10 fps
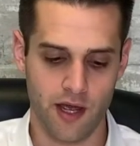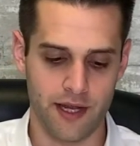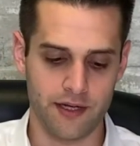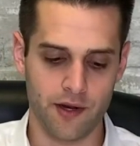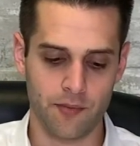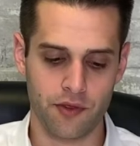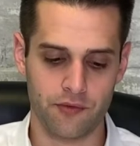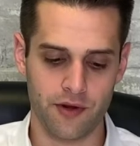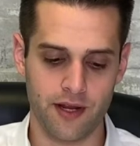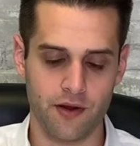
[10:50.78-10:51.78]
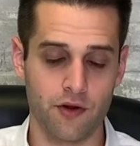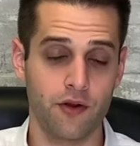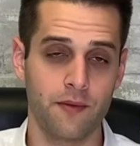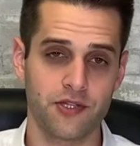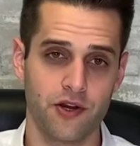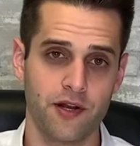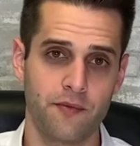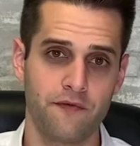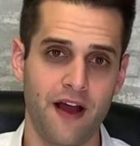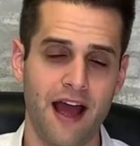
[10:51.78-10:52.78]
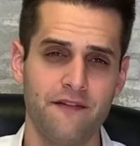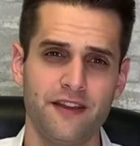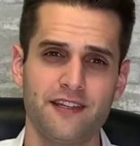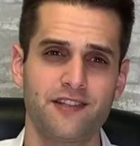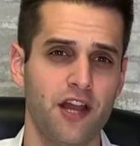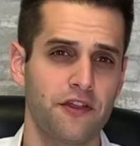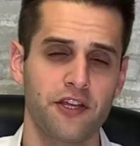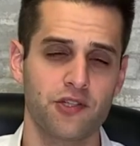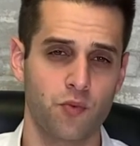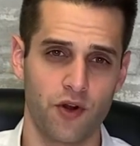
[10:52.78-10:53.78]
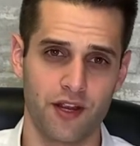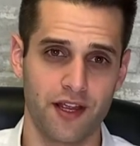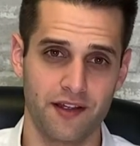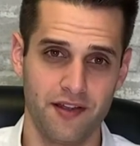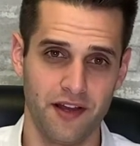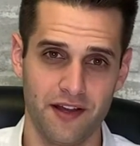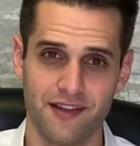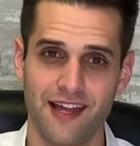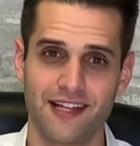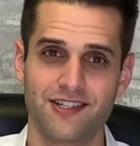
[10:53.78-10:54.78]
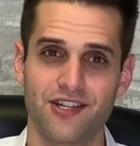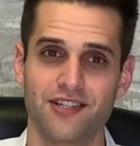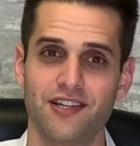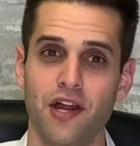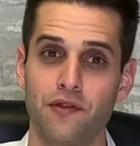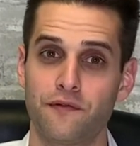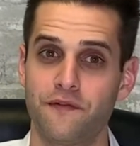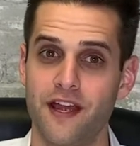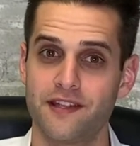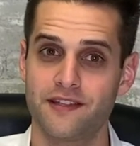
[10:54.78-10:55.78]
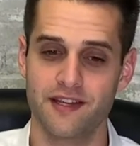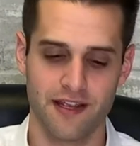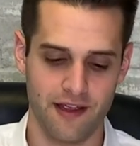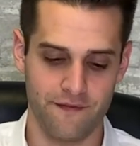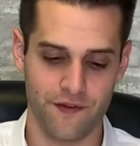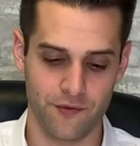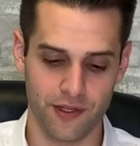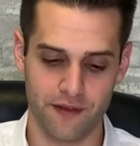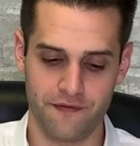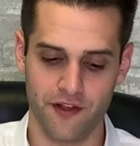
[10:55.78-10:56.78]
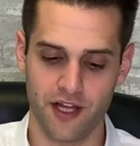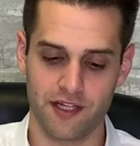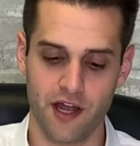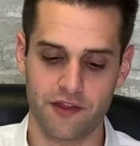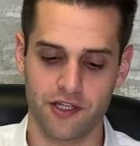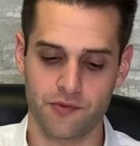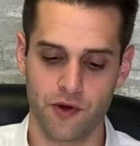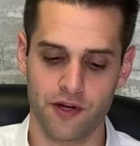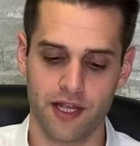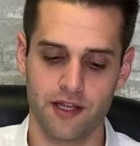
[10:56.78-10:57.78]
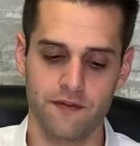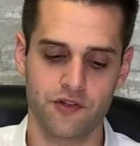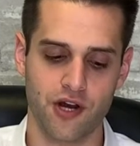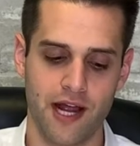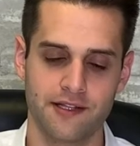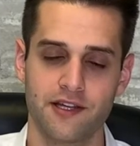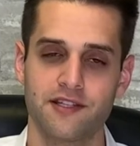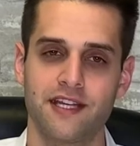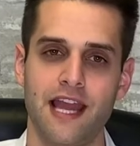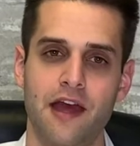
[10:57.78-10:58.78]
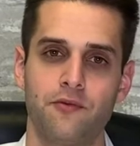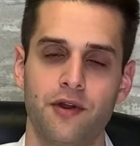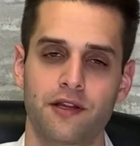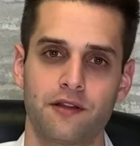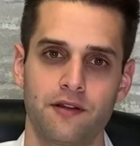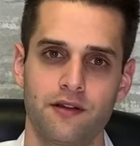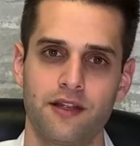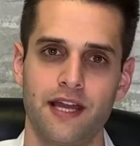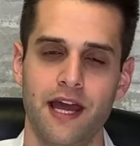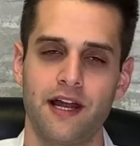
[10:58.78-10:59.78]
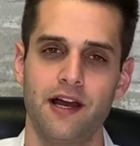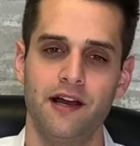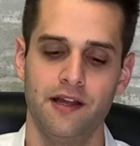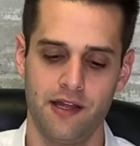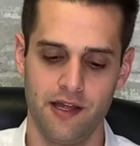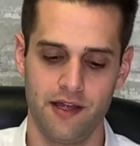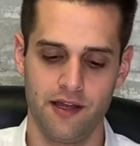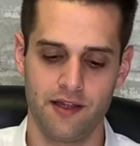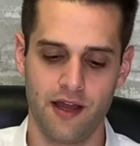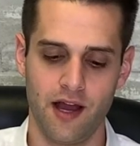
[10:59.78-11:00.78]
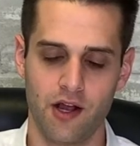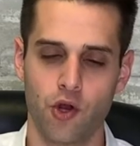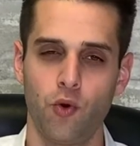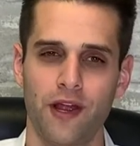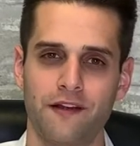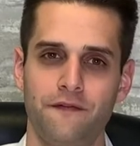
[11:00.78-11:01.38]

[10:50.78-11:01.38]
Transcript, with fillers: And then number three, or I'm sorry, number five is nothing's working. That's just another phase. If you really feel like nothing's working, you've tried tons of get rick, get a, a quick